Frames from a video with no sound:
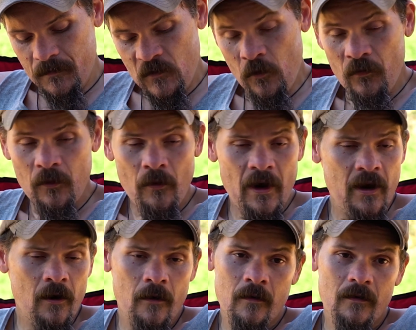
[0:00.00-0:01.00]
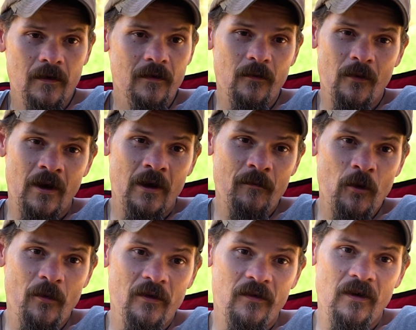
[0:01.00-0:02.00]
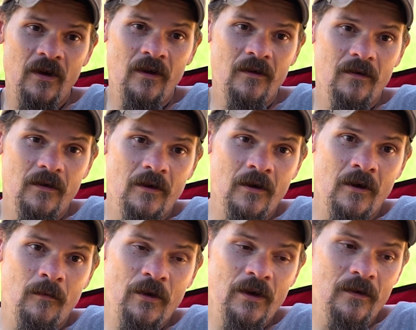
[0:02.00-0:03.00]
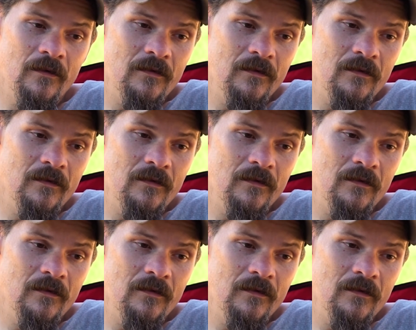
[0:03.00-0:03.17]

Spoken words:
Hopefully right here is where I'm hoping to see it, but